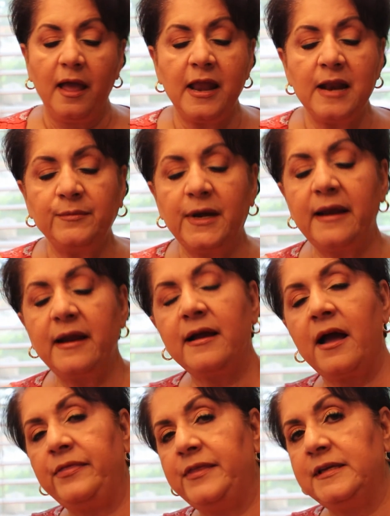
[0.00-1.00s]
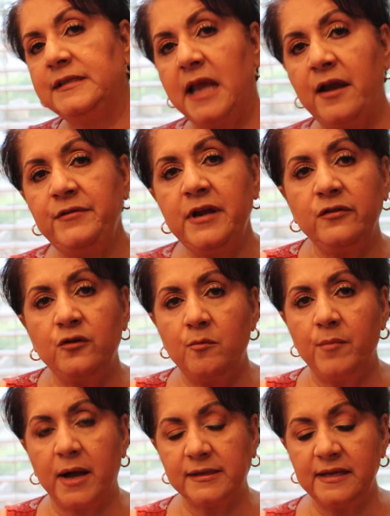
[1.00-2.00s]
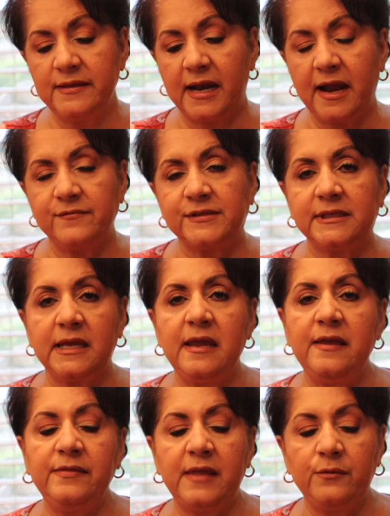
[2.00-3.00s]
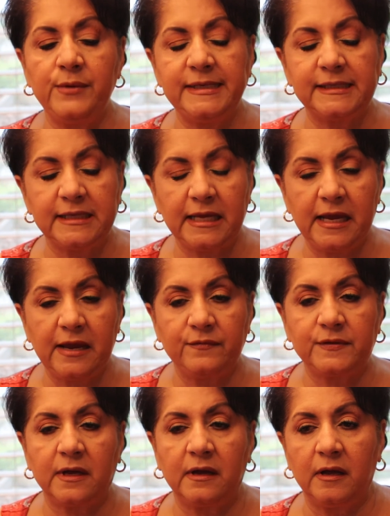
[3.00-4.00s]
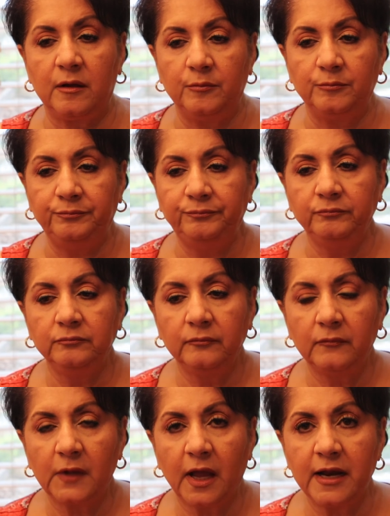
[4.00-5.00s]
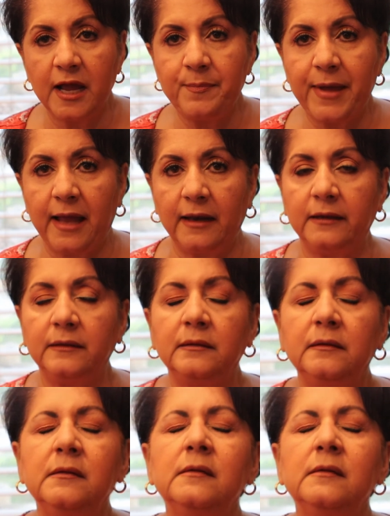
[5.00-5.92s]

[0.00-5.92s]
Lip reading: And I'm glad I got this. Every other unboxing that I have seen, they received an eye palette.